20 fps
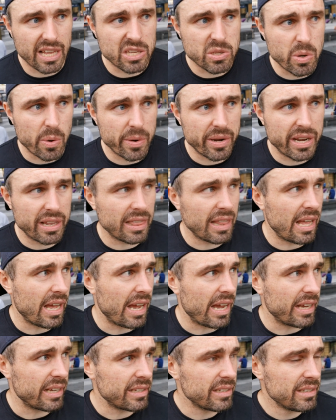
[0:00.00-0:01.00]
That's what we did
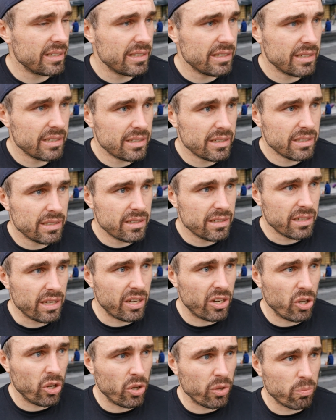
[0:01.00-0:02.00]
like.
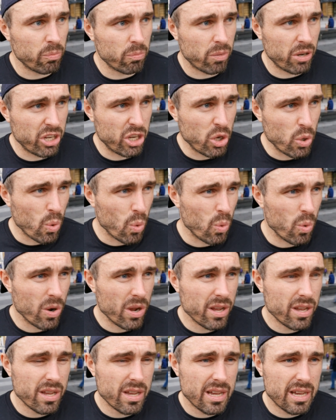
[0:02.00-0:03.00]
You know, we knew
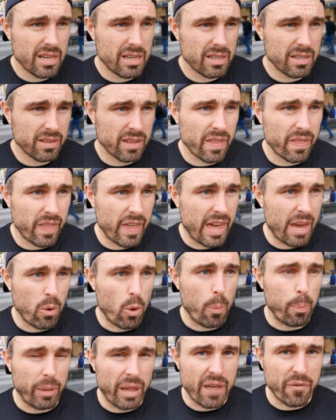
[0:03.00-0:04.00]
that they
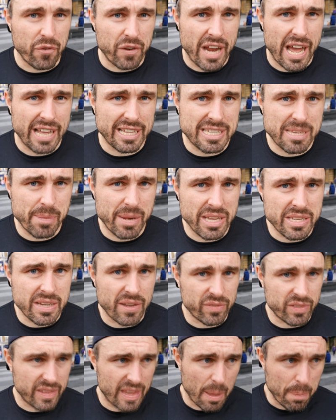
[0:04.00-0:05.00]
will play for 90
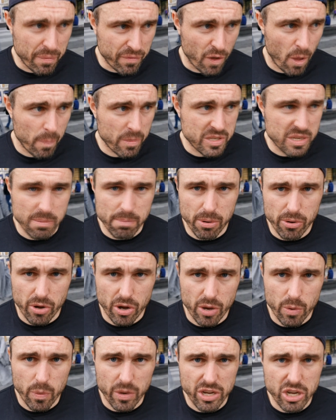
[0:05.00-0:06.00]
minutes after their performance at
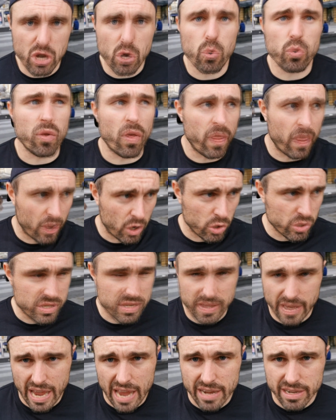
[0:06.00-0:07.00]
Borough. We knew that they'd go
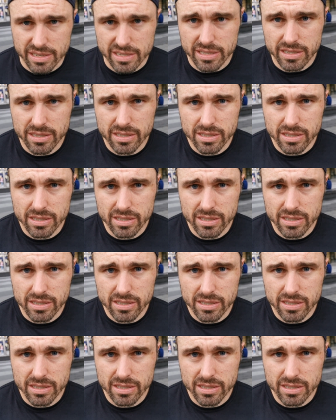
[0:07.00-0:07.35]
to the end.